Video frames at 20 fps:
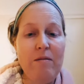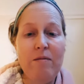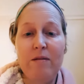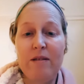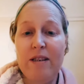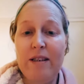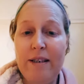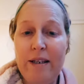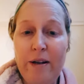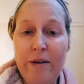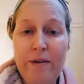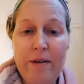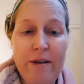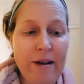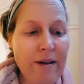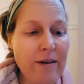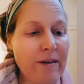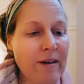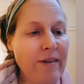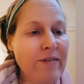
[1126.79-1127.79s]
Oh, I didn't
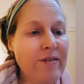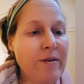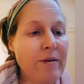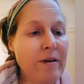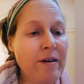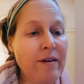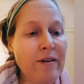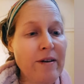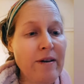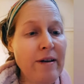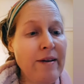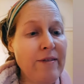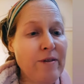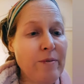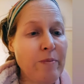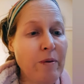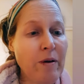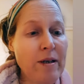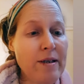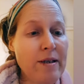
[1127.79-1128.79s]
know that.
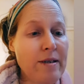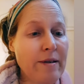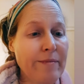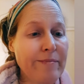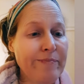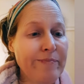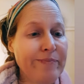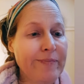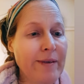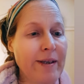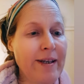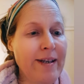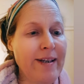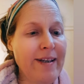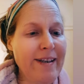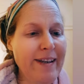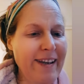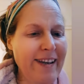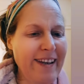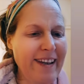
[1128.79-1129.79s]
I'd have to buy some.
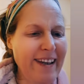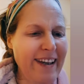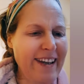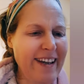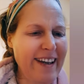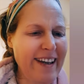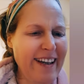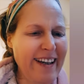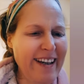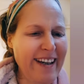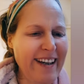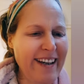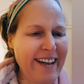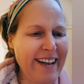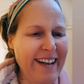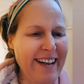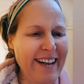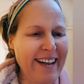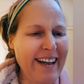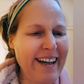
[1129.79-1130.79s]

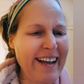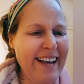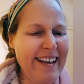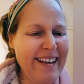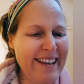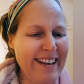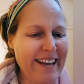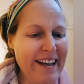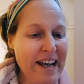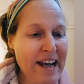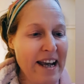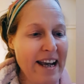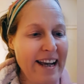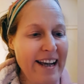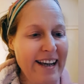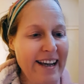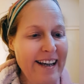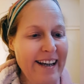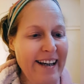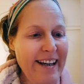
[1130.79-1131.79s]

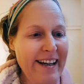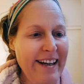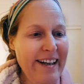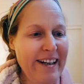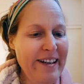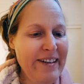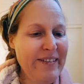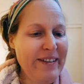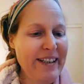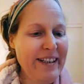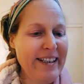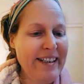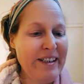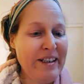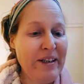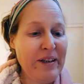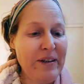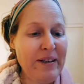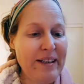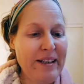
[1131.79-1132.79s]
Oh
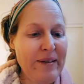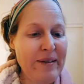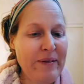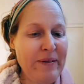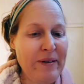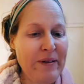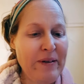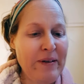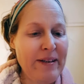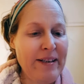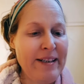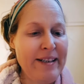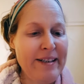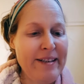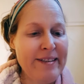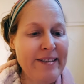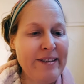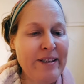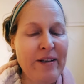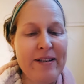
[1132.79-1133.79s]
my god, and then we
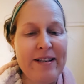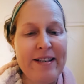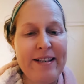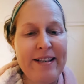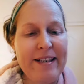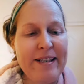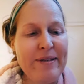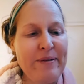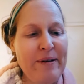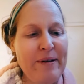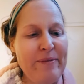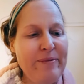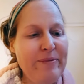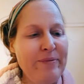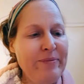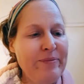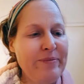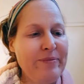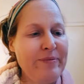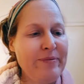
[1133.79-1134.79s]
got here. Let's go to the next
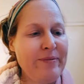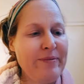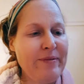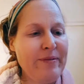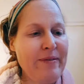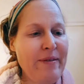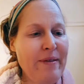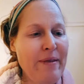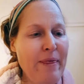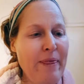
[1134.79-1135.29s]
one.